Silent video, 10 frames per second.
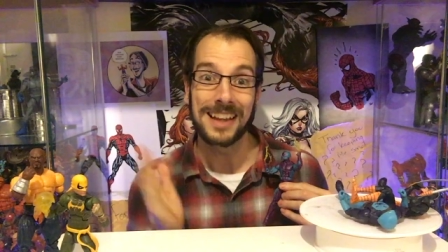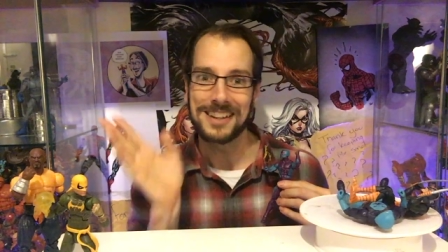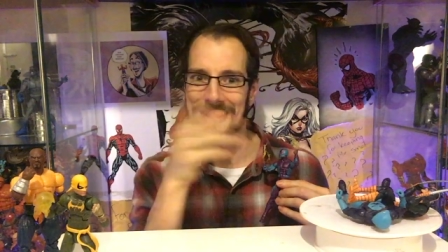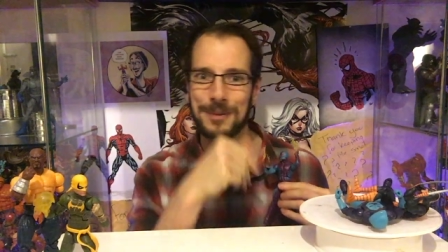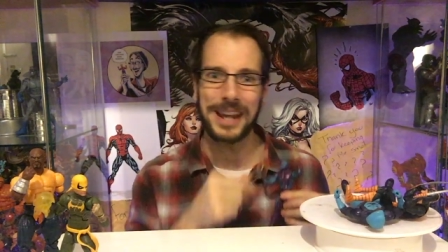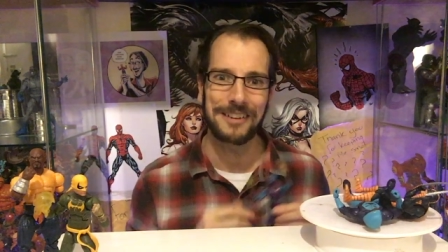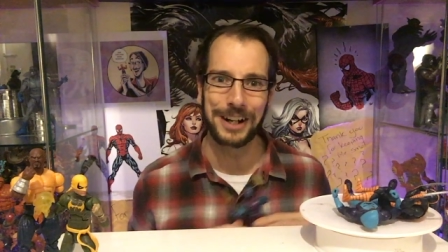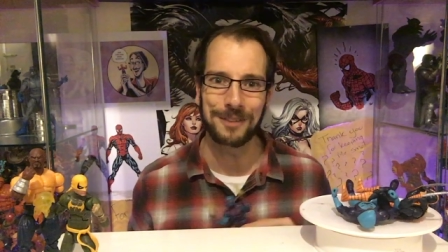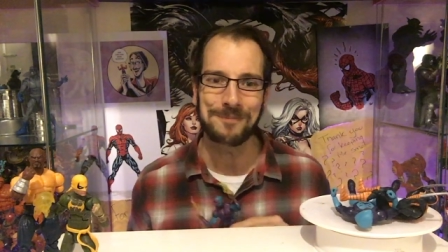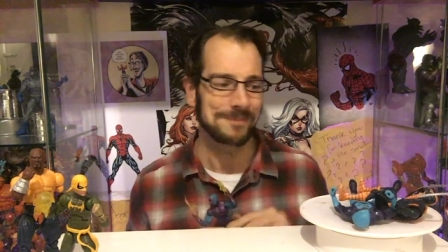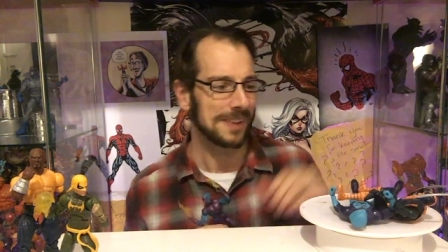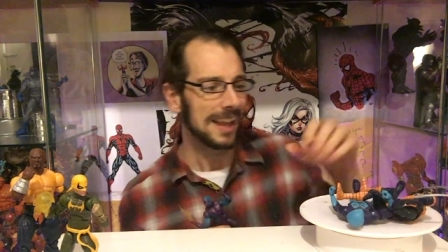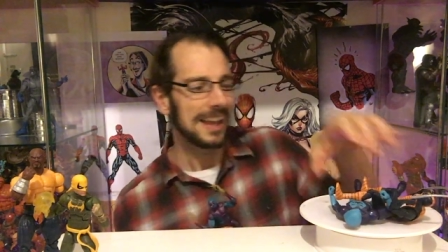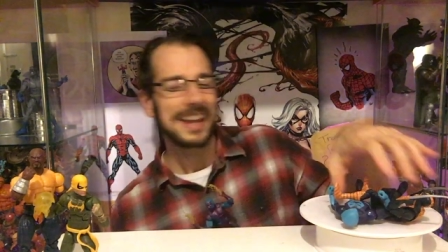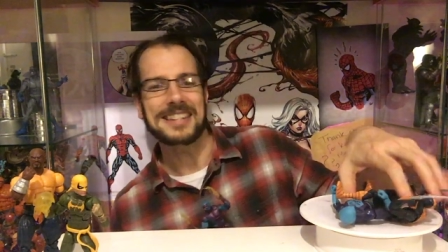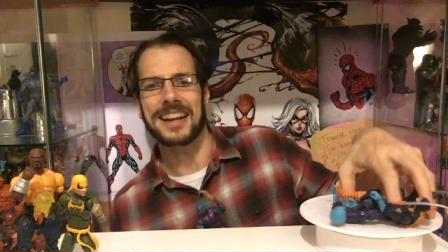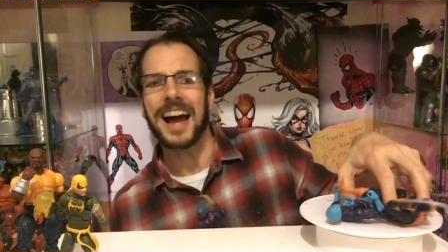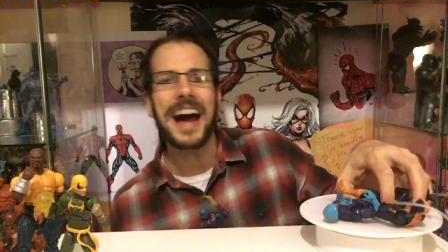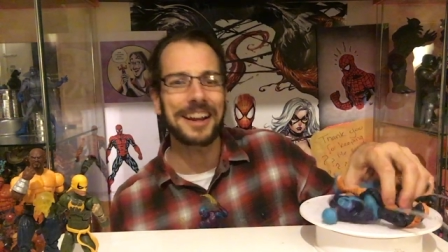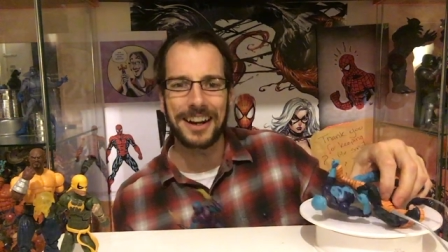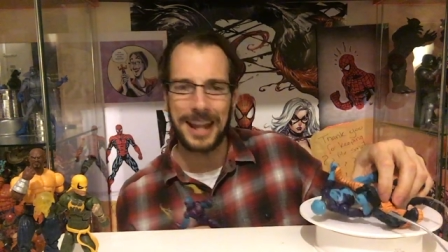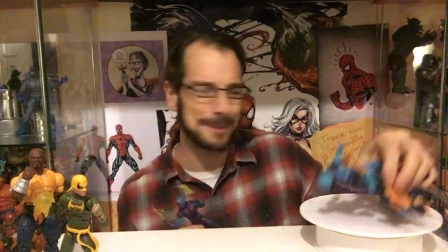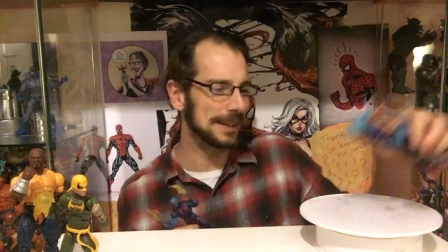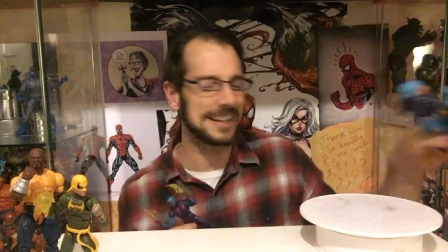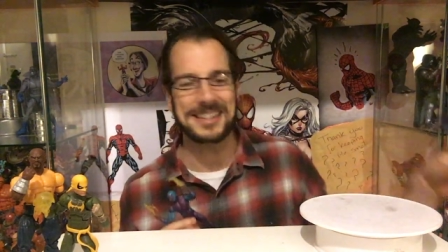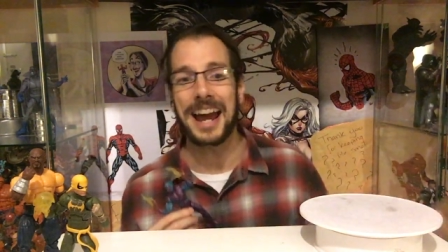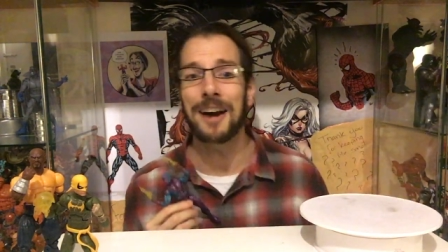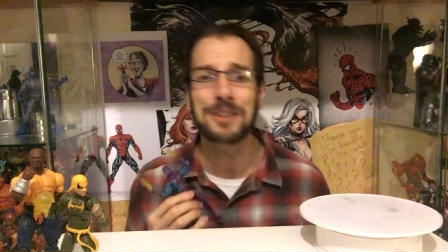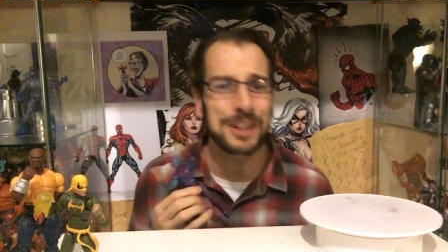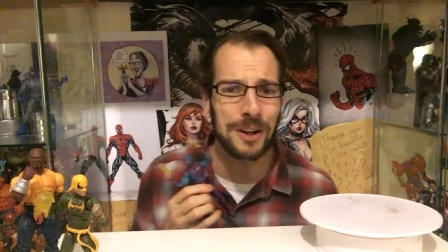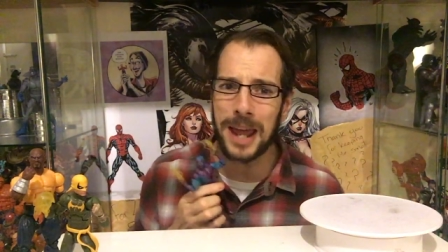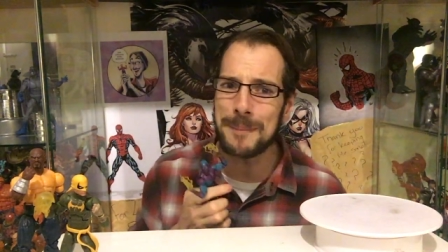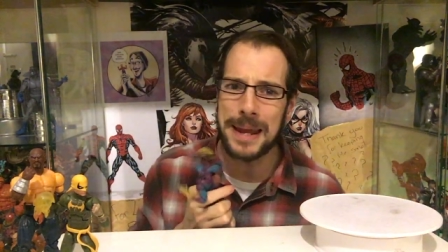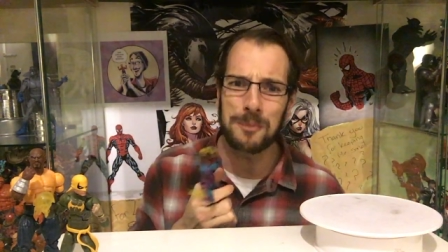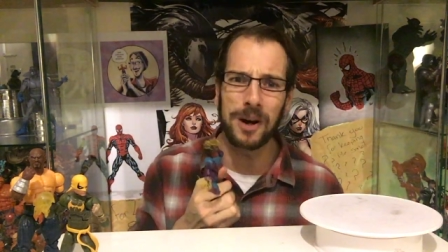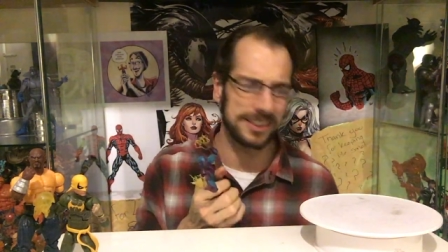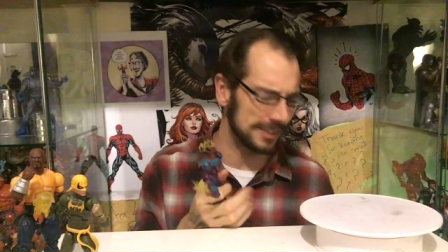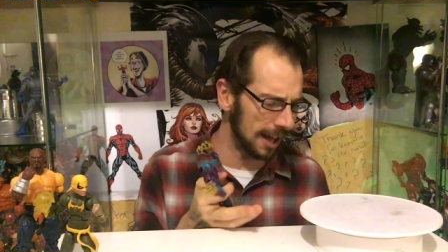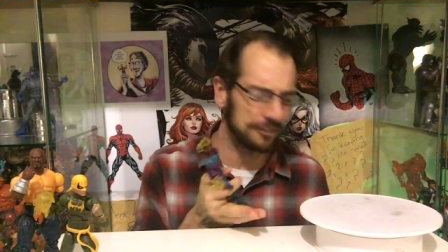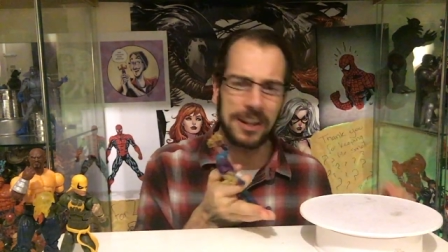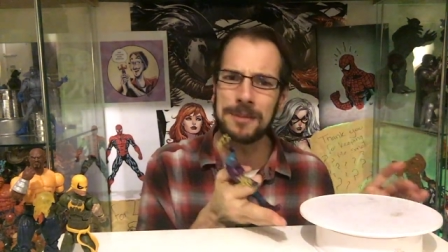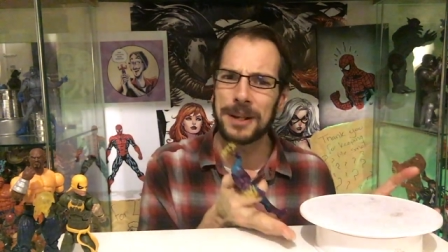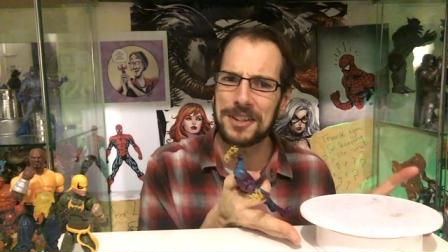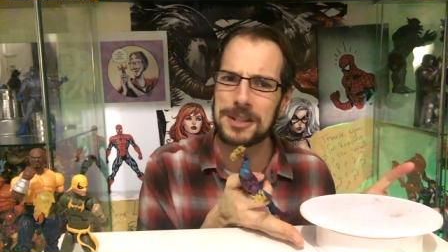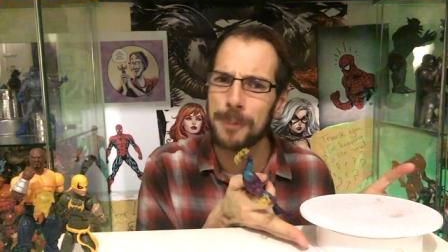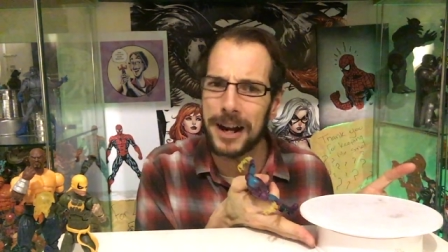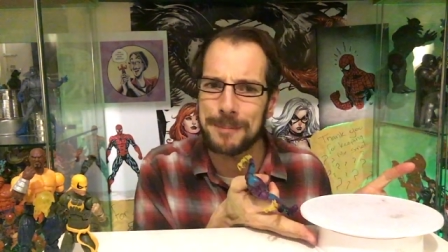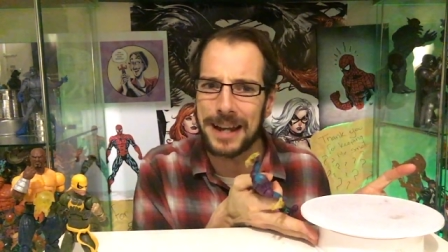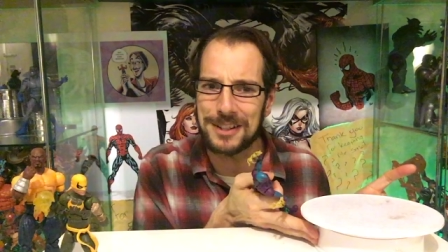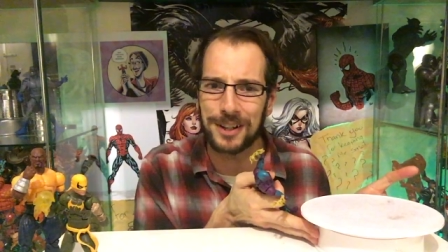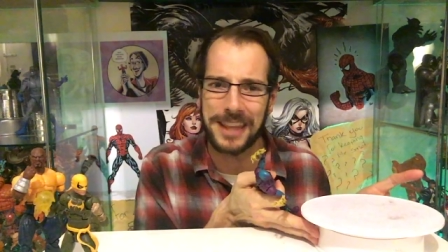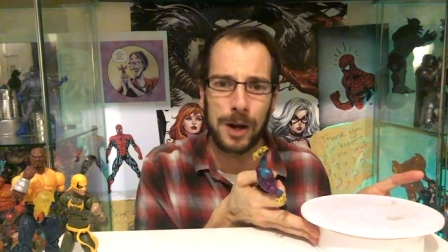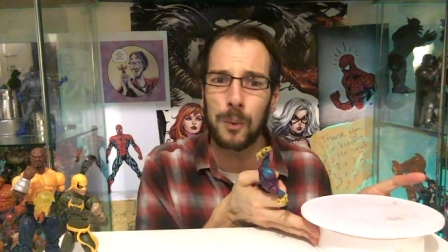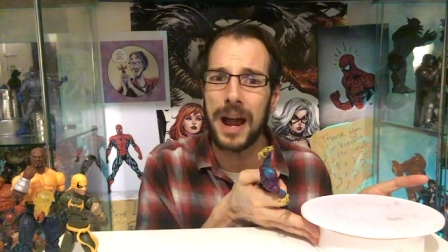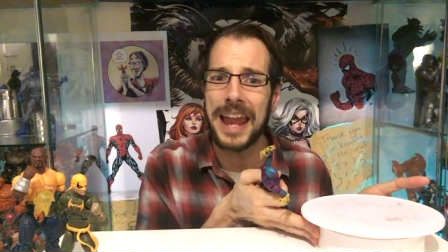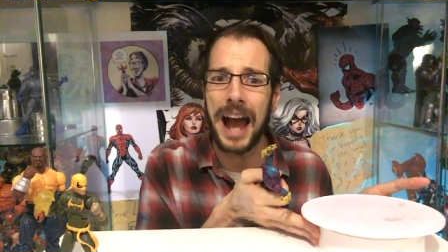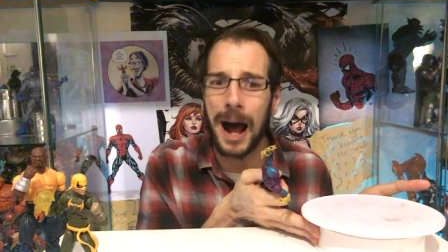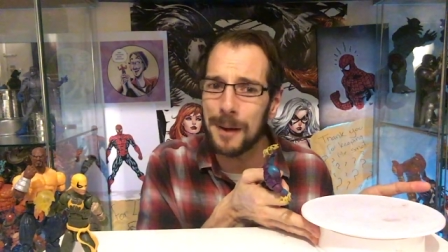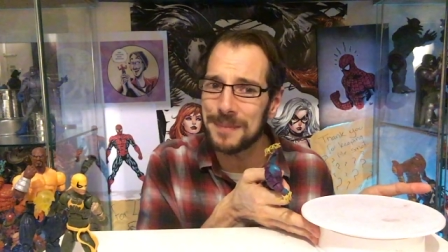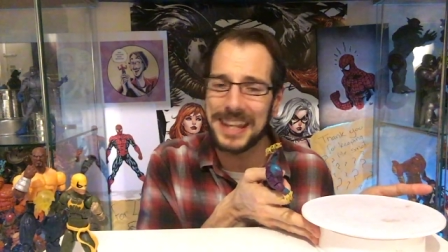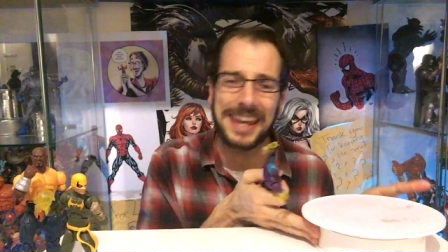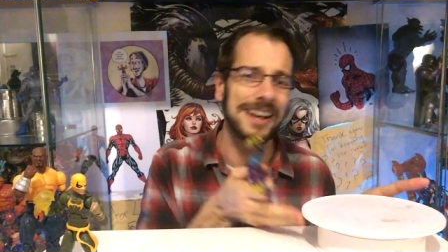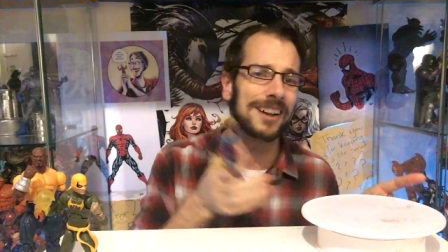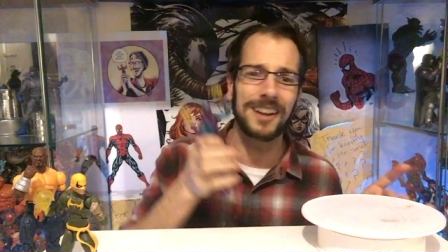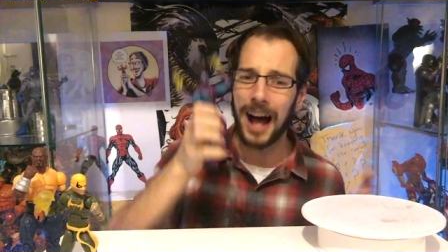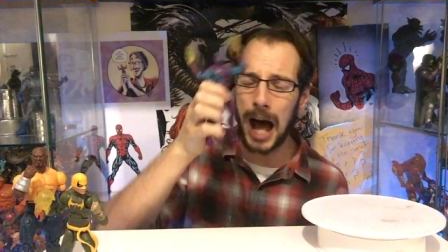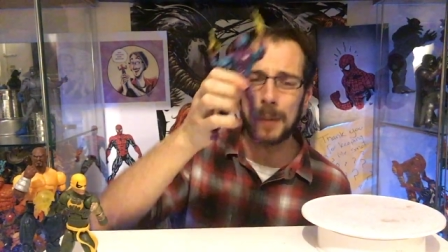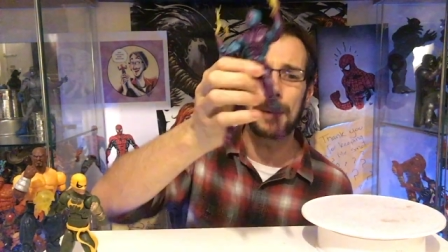Shall we carry on? He's like, I got a name in this town, your name ain't worth nothing because Spider-Man took that away, I'm the Eel, I'm